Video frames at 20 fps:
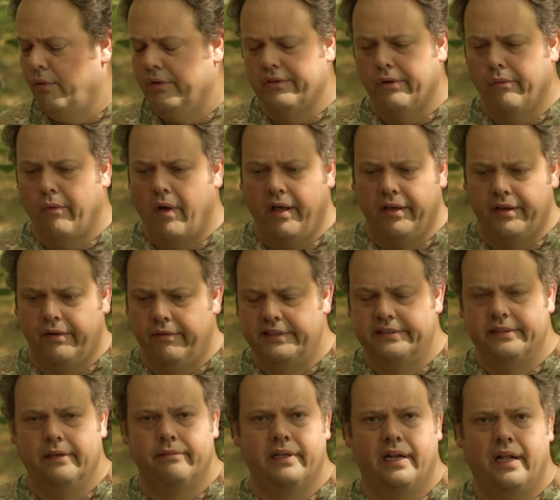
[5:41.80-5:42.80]
once in a while you
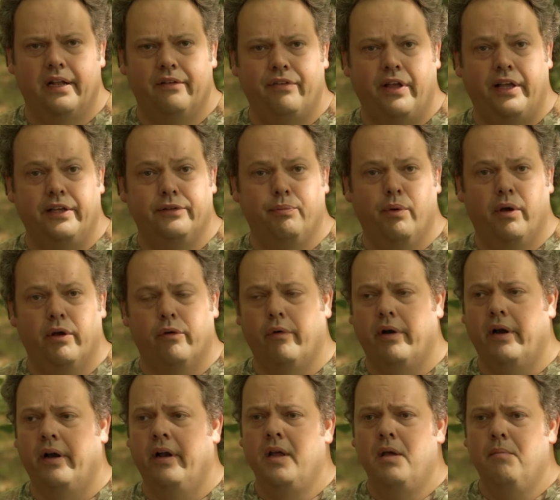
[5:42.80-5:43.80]
read something on Facebook
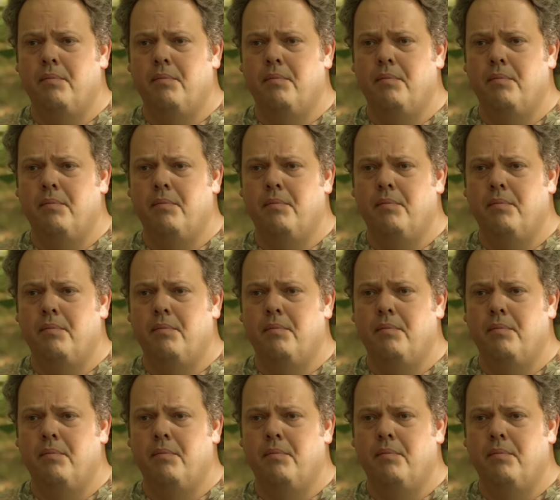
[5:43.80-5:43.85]
where